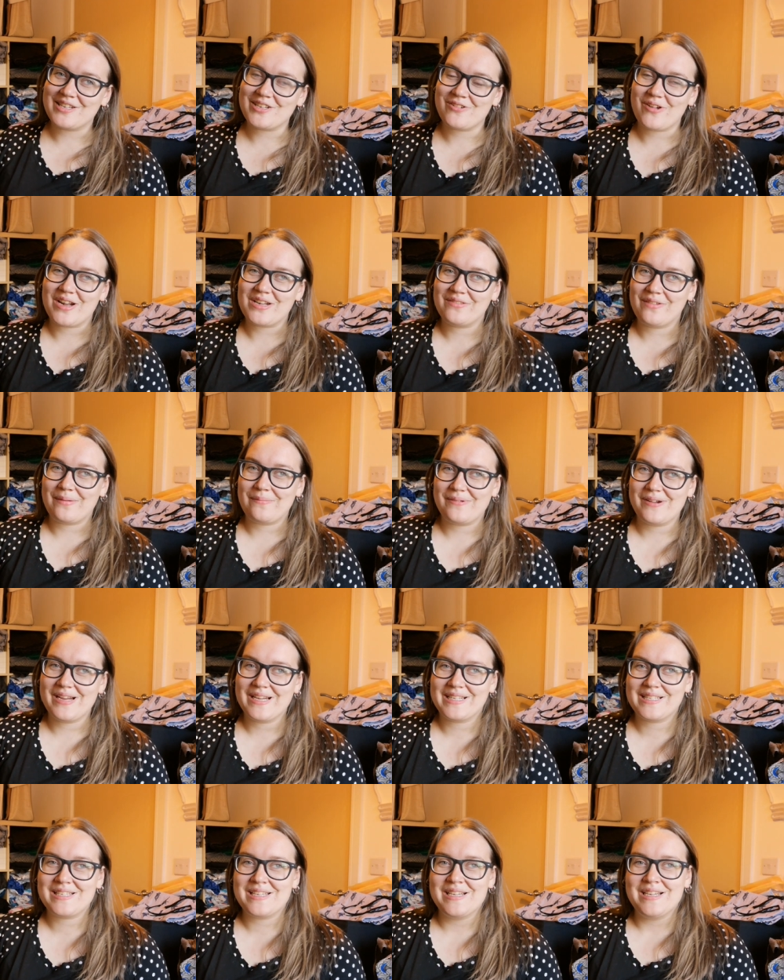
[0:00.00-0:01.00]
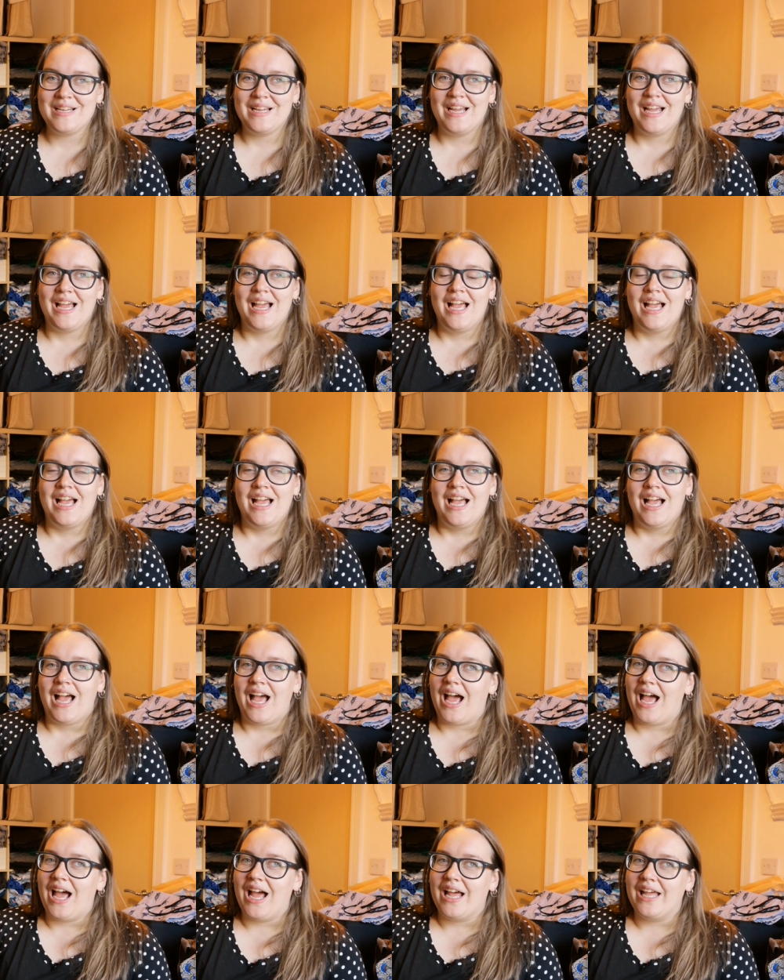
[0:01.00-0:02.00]
into stretch fabrics.
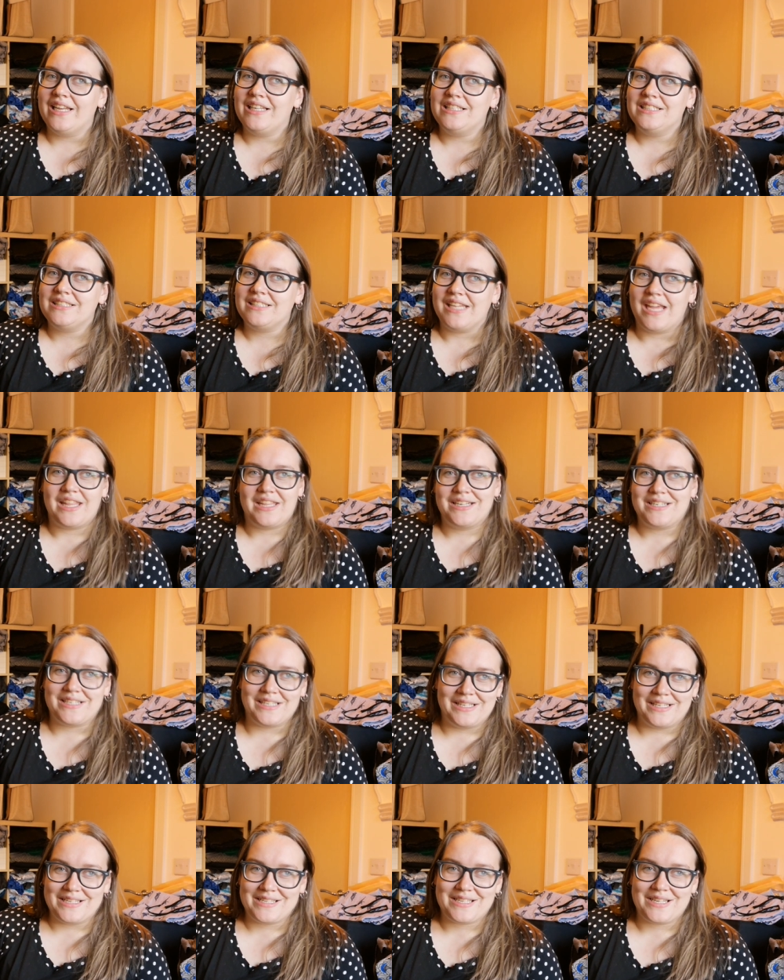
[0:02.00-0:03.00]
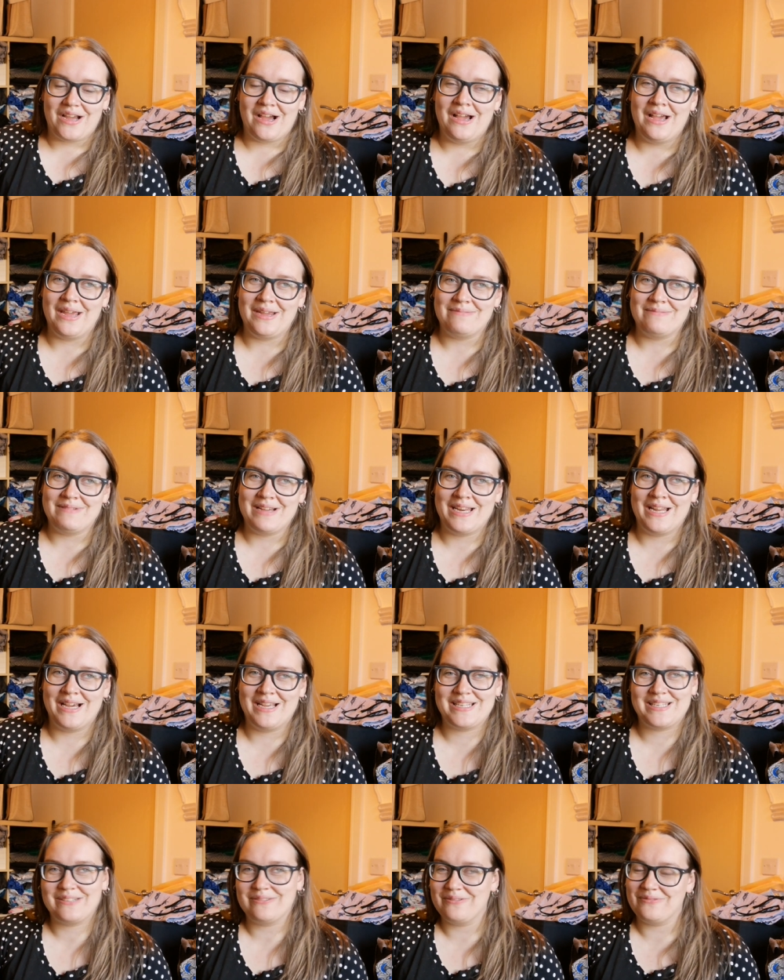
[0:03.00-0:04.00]
And yeah, they didn't this time, and
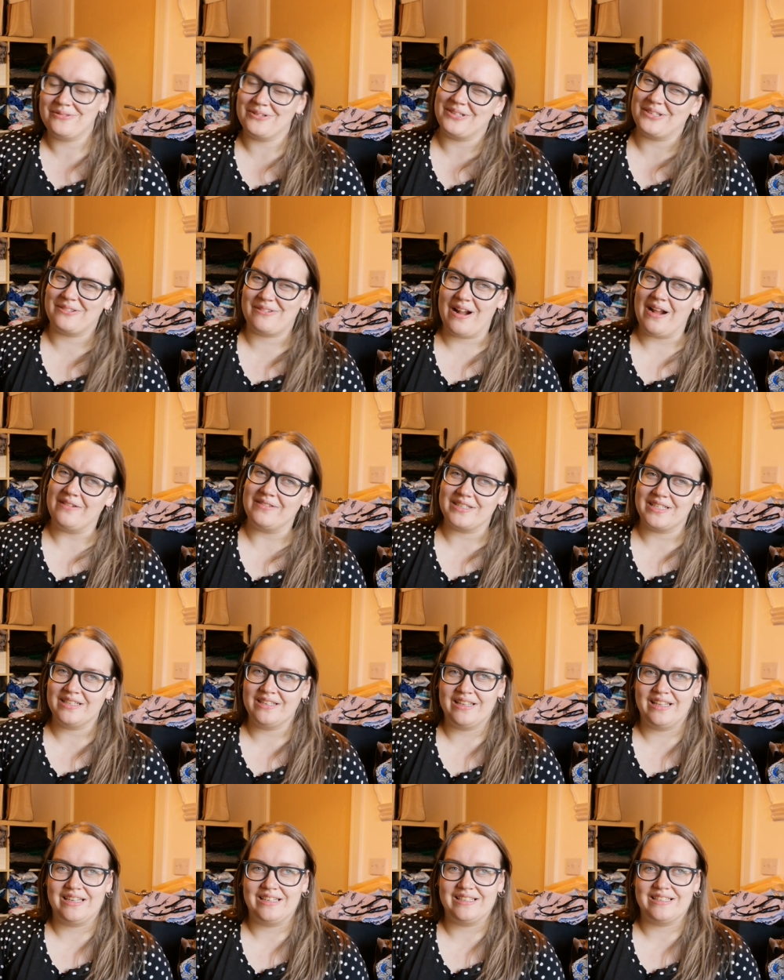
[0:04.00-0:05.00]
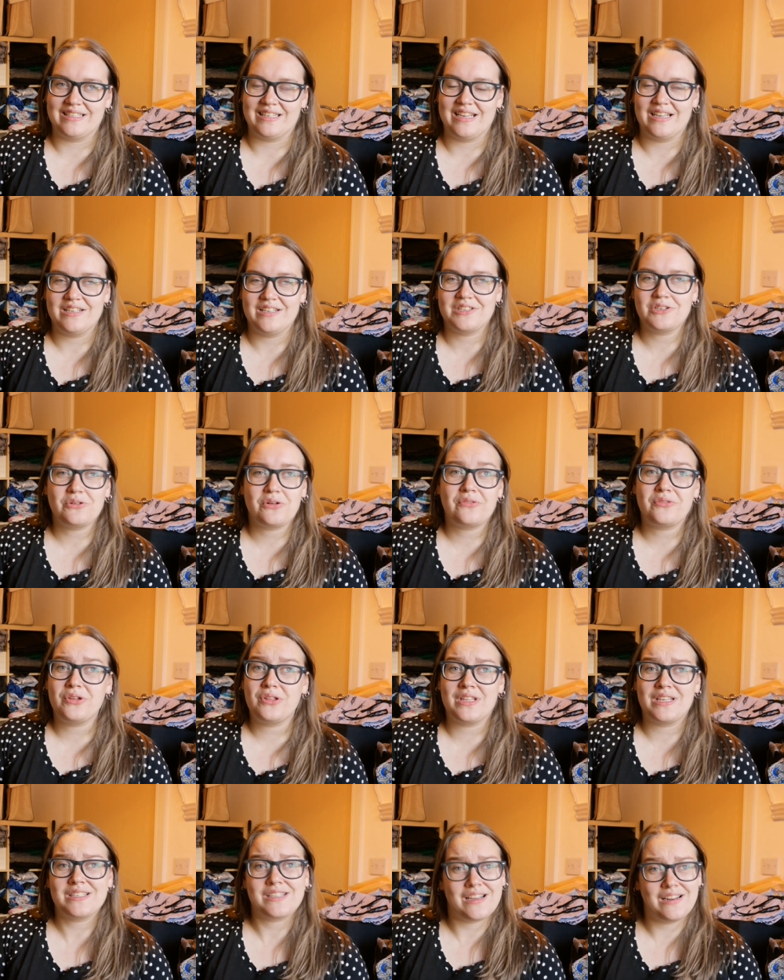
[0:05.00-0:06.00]
I sort of wandered around and saw a
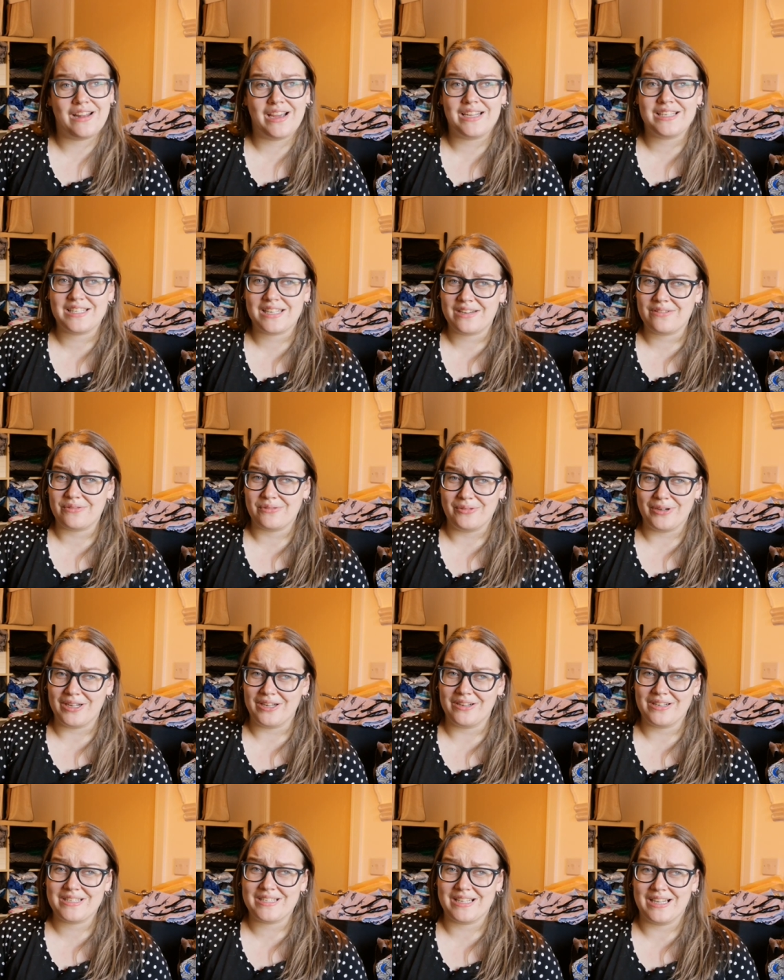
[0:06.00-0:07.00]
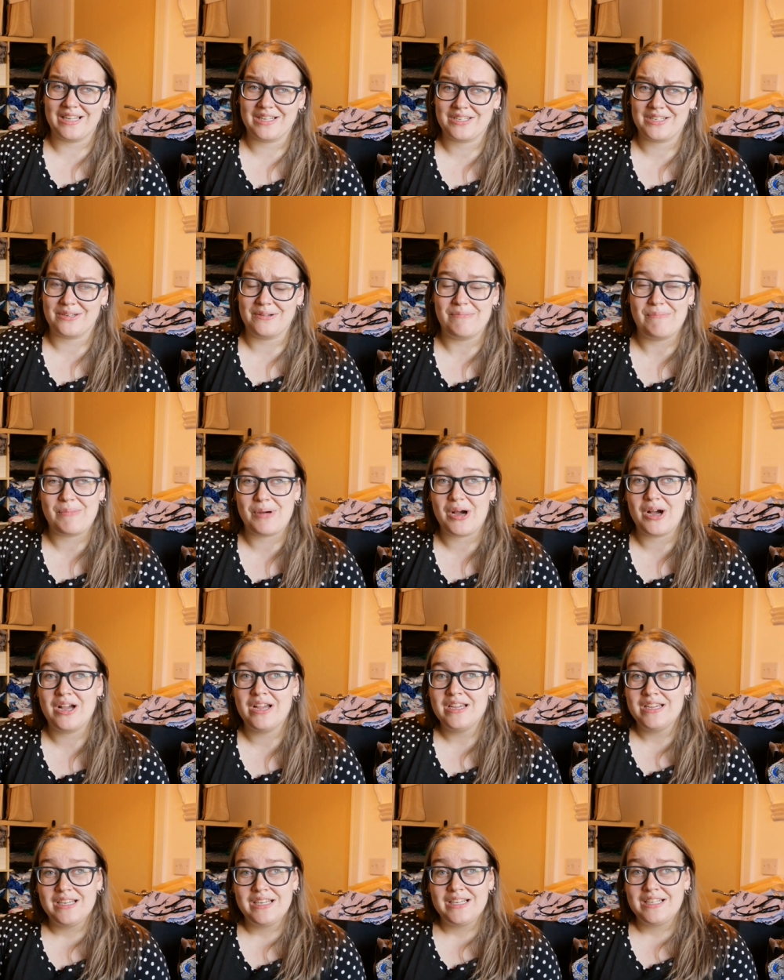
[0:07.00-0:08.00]
few things I liked. They have a really nice selection, but
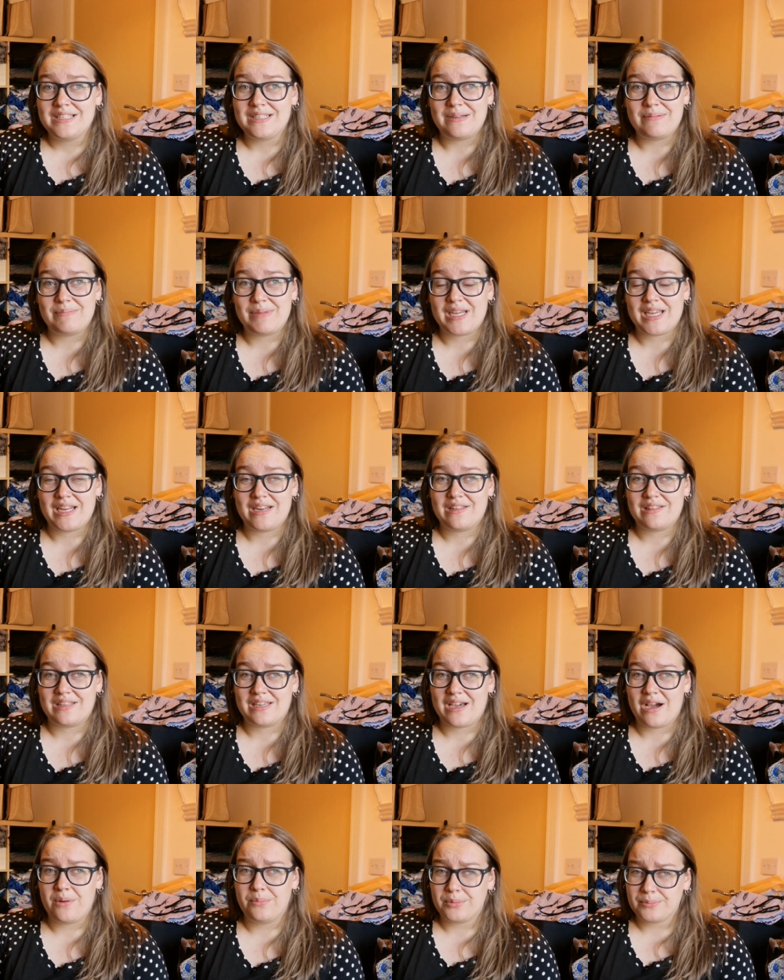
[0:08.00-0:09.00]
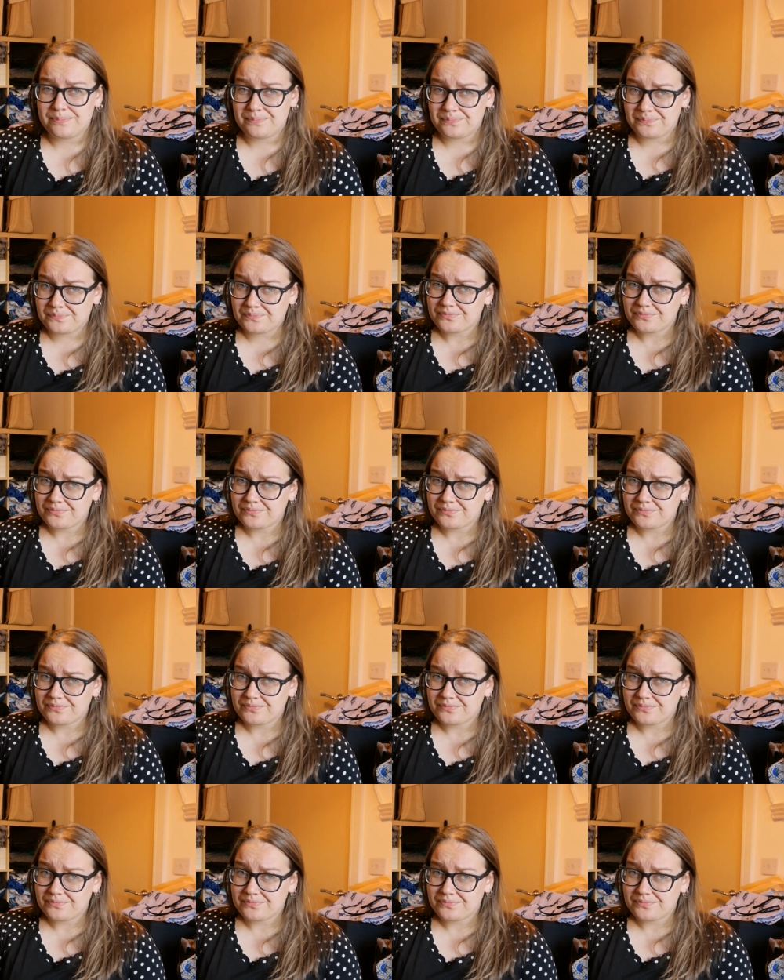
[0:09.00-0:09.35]
didn't pick anything up.